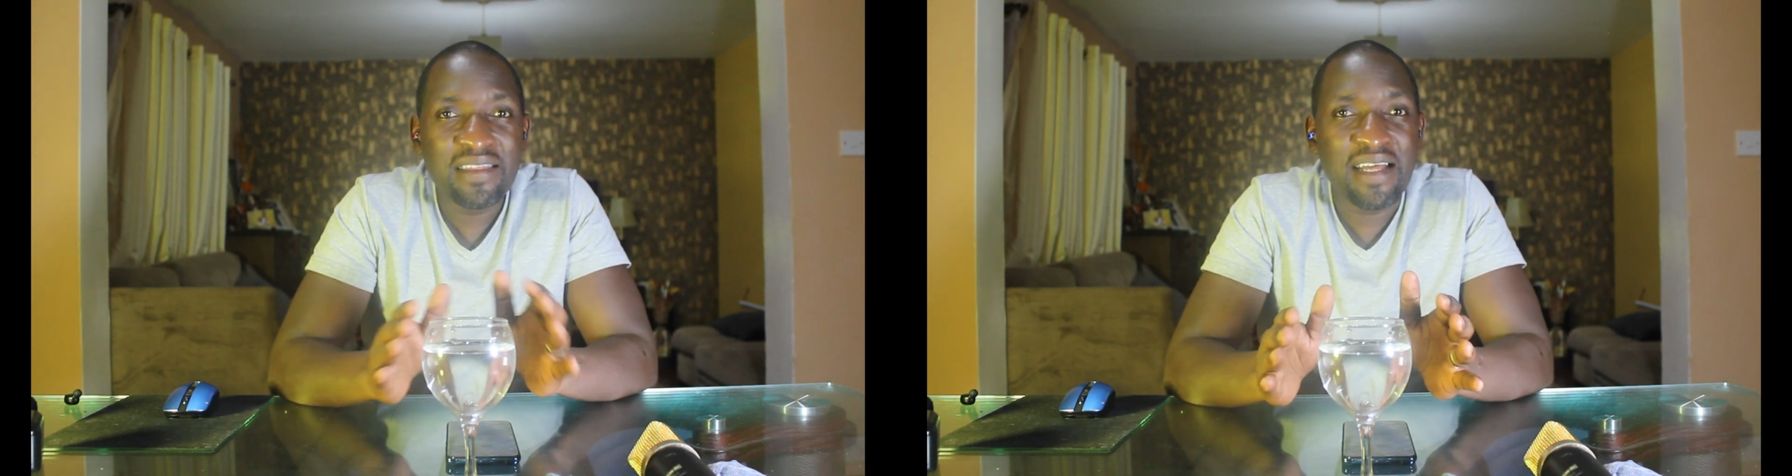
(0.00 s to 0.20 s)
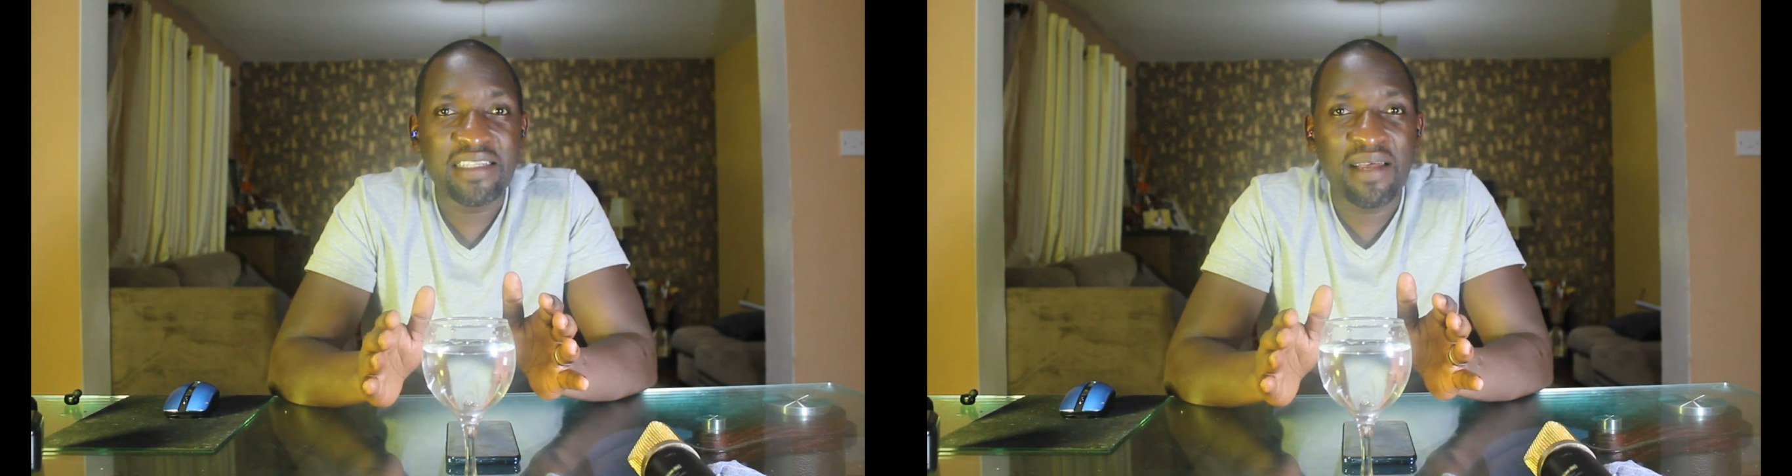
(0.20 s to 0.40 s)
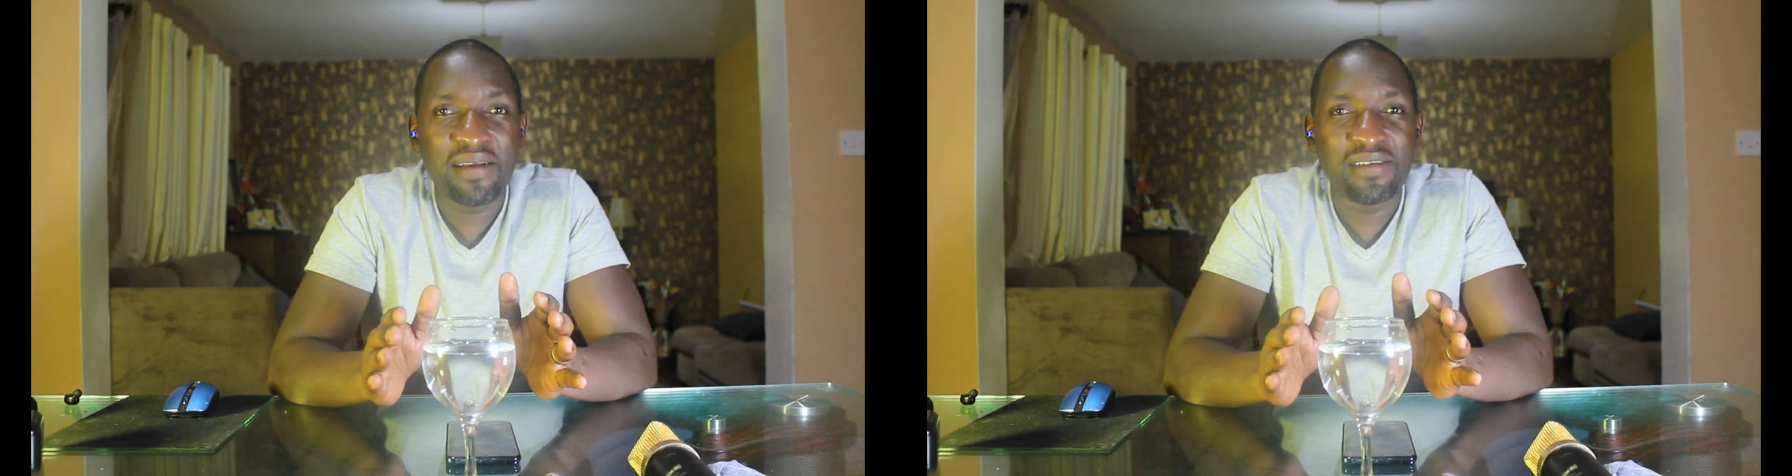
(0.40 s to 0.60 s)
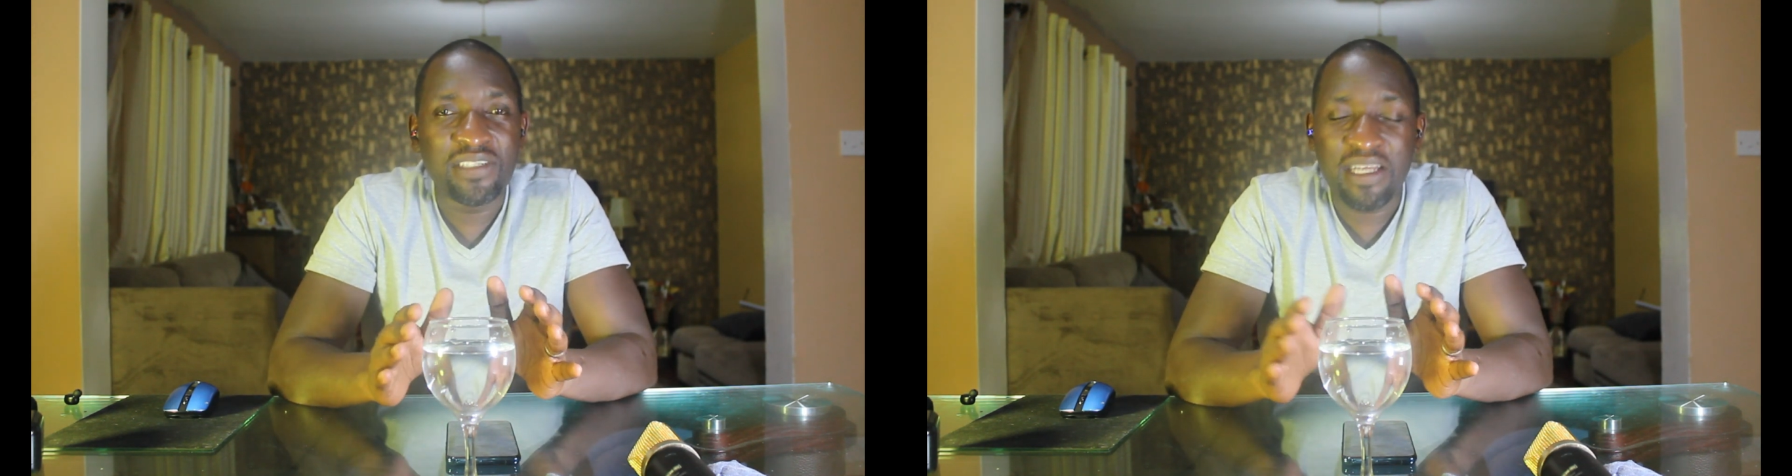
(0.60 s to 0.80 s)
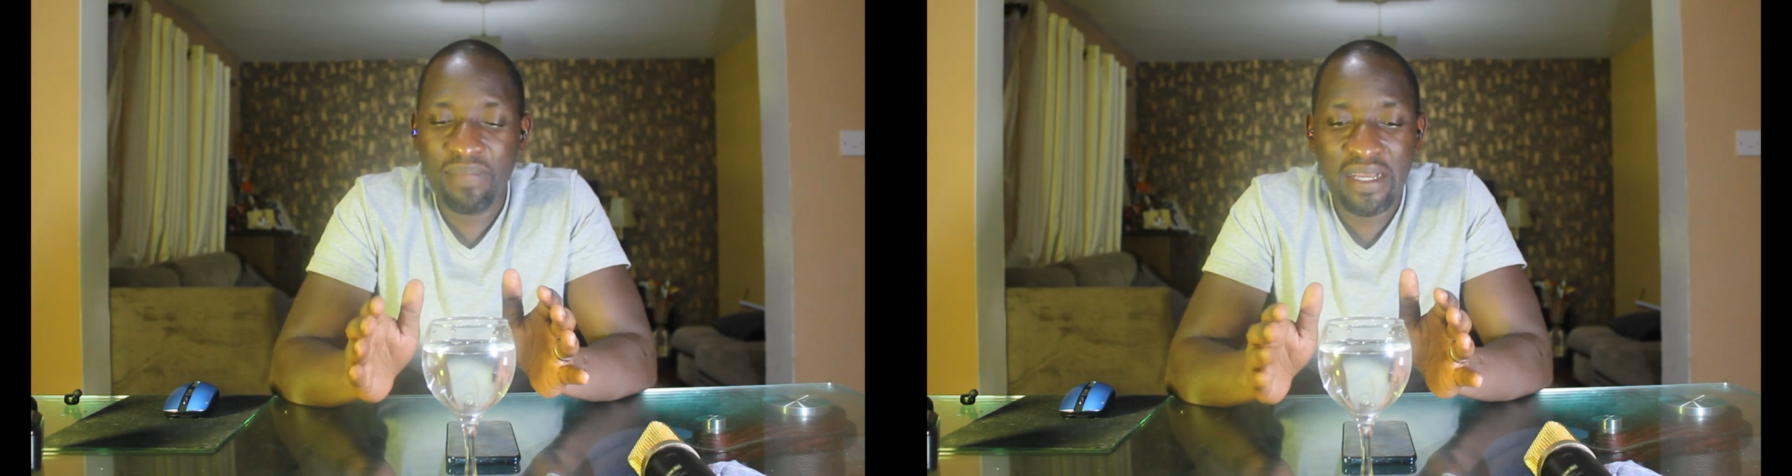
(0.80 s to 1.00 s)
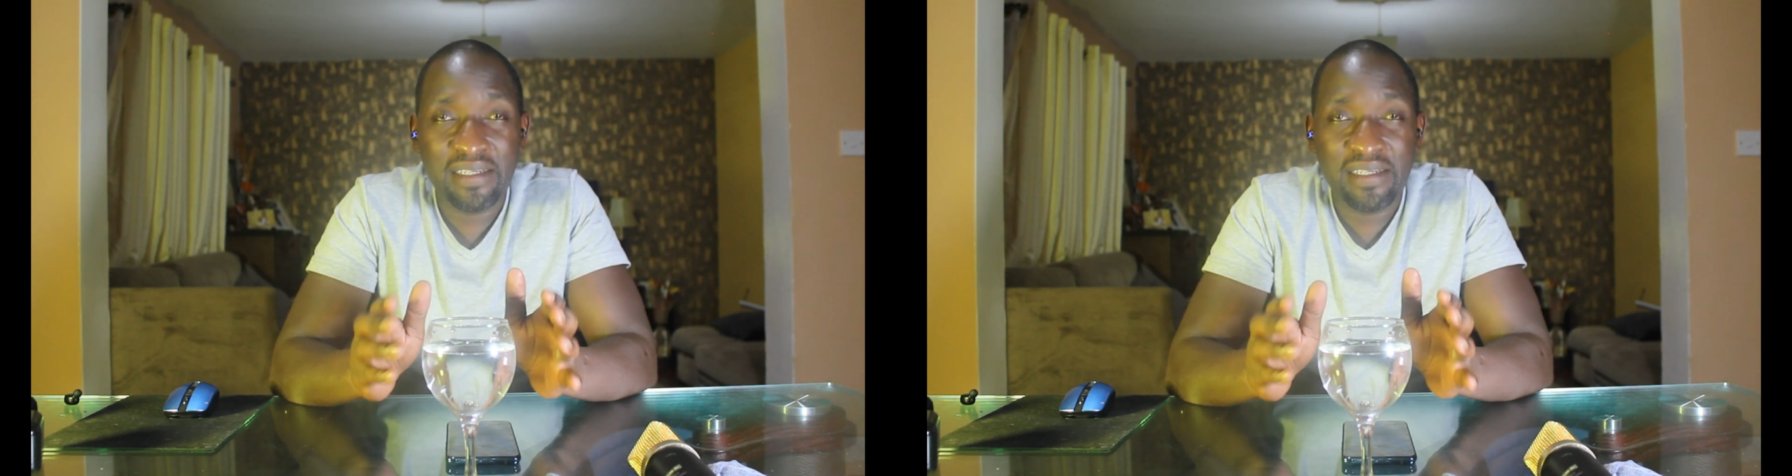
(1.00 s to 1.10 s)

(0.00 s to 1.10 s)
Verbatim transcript: that's a, not a big